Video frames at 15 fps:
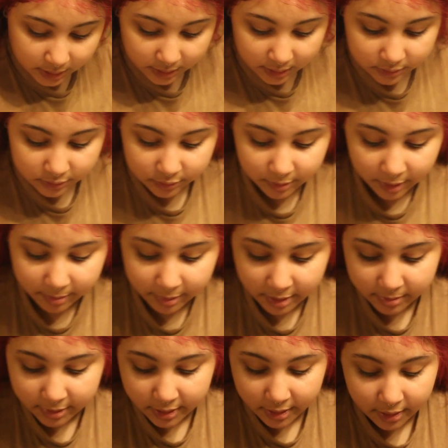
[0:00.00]
I get do my
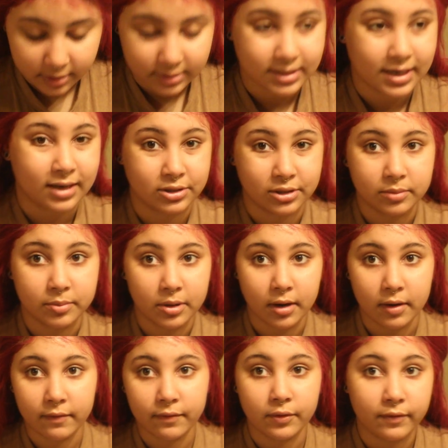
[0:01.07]
baby hairs and actually put
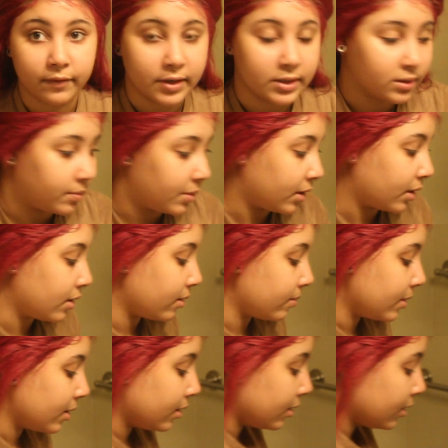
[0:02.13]
on a full face of
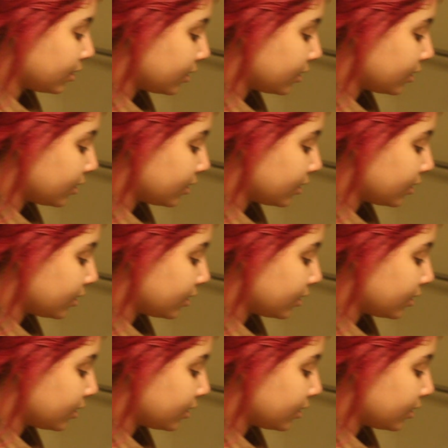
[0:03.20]
makeup